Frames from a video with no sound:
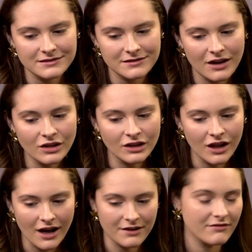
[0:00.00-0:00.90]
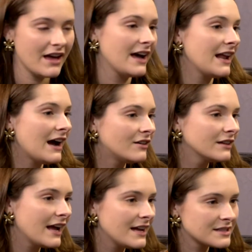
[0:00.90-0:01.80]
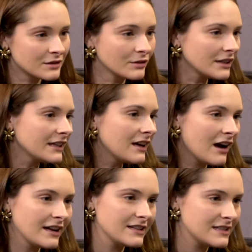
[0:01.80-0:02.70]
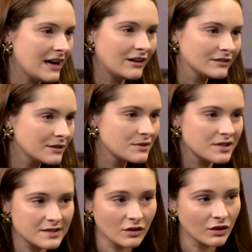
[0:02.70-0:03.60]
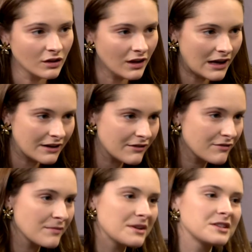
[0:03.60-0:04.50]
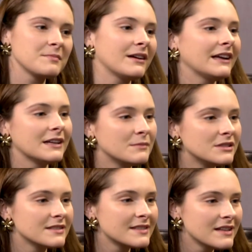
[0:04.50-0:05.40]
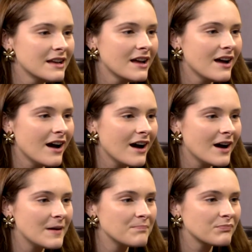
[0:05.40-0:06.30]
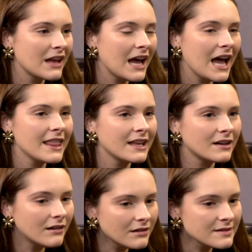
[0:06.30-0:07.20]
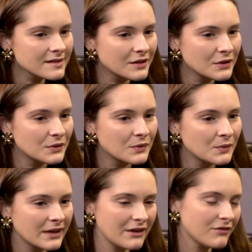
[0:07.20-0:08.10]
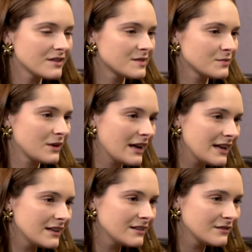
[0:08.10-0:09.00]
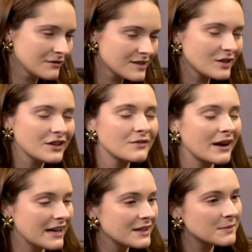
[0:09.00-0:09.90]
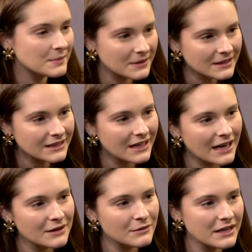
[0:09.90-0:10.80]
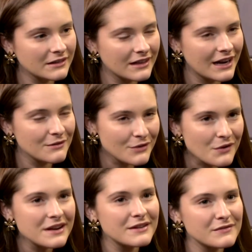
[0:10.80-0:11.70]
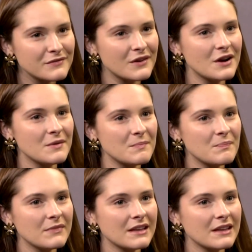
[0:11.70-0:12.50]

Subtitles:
a lot of that out. I had to really cut it down. It was just a lot of information about animals. And then also, when I first started writing the book, I wrote it from